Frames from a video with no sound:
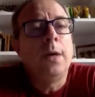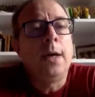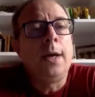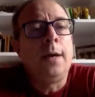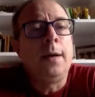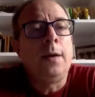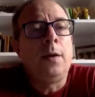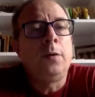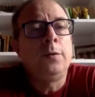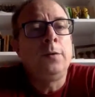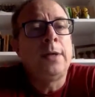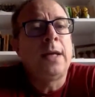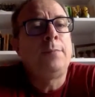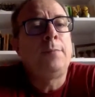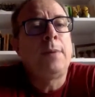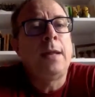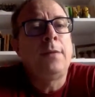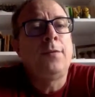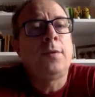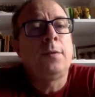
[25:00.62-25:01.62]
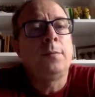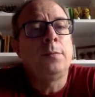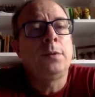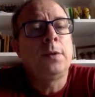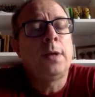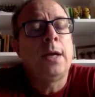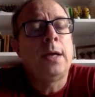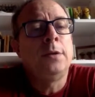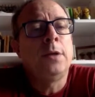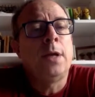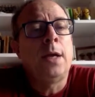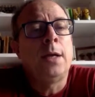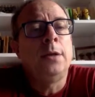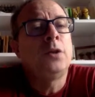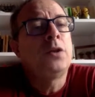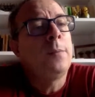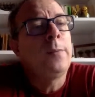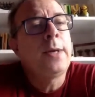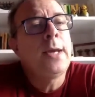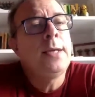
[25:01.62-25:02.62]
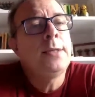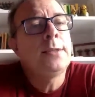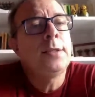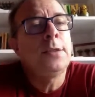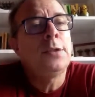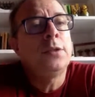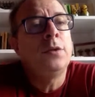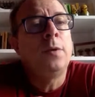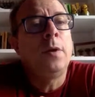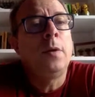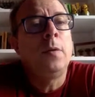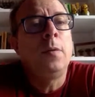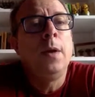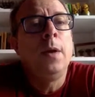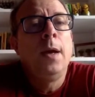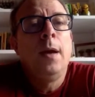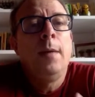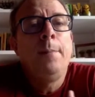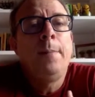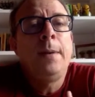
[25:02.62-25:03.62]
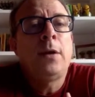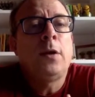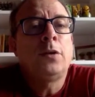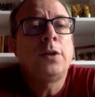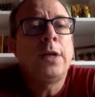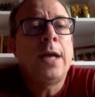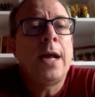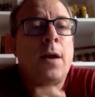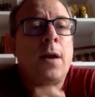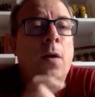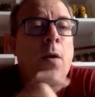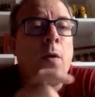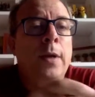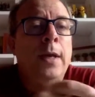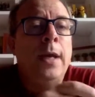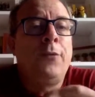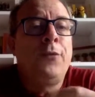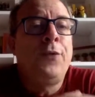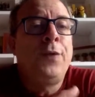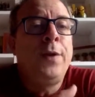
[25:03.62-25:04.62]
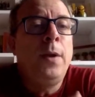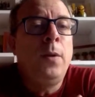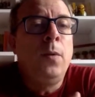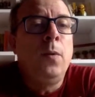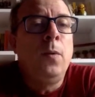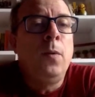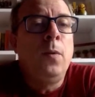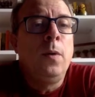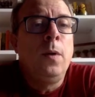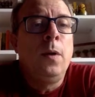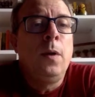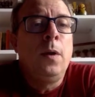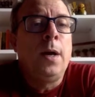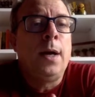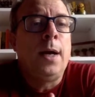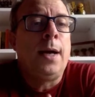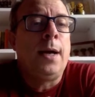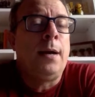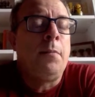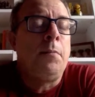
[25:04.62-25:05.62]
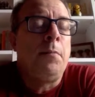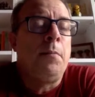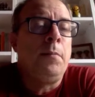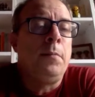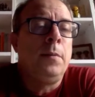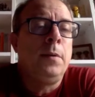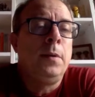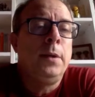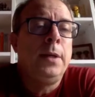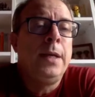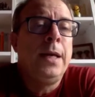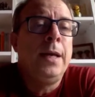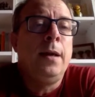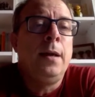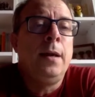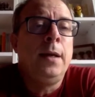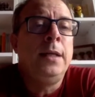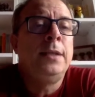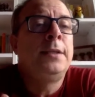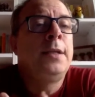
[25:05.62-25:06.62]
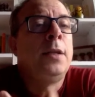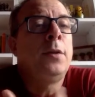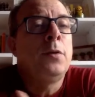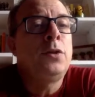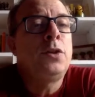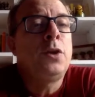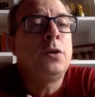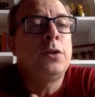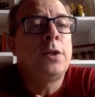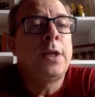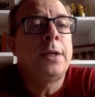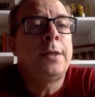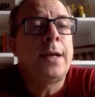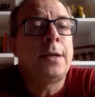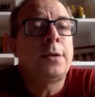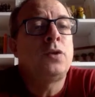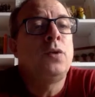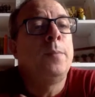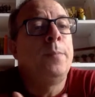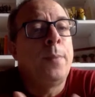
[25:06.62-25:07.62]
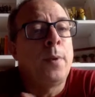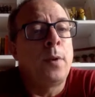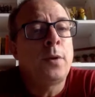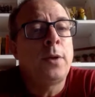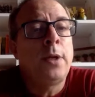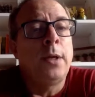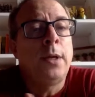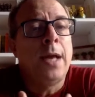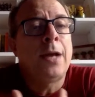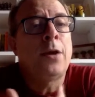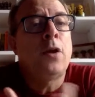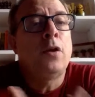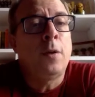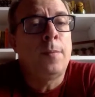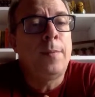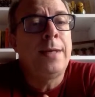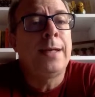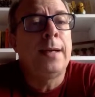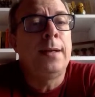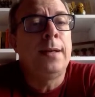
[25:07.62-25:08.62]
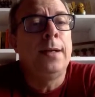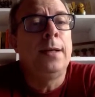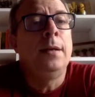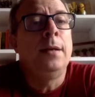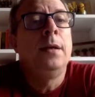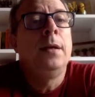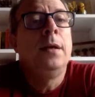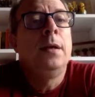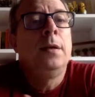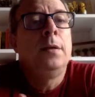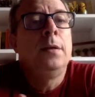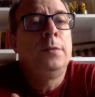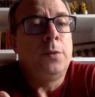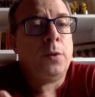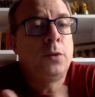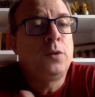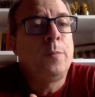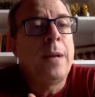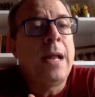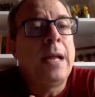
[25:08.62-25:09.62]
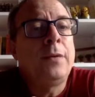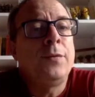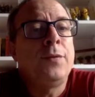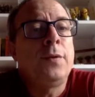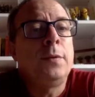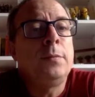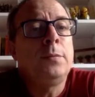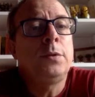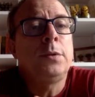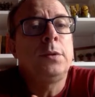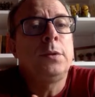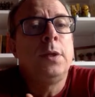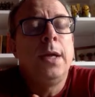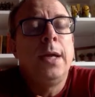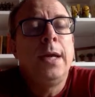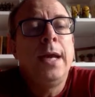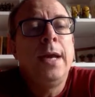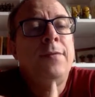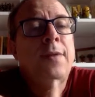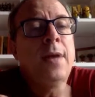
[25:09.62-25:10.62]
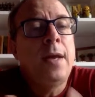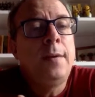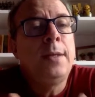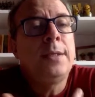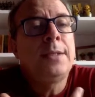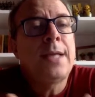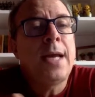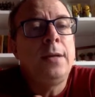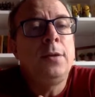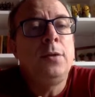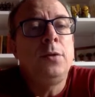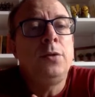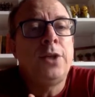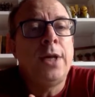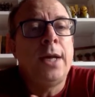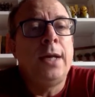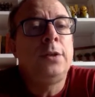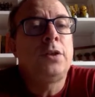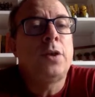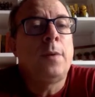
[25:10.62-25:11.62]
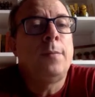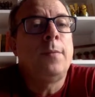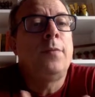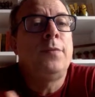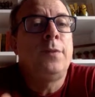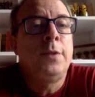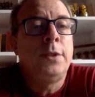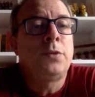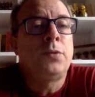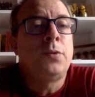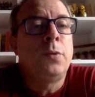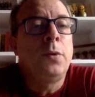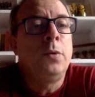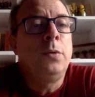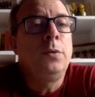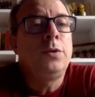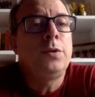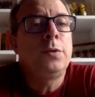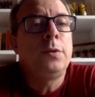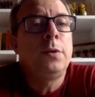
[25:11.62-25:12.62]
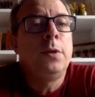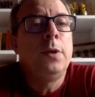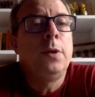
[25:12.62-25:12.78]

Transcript: on that platforms, and in some cases, because there are only a few institutions that are supporting economically those platforms, if they decide to change some of these rules,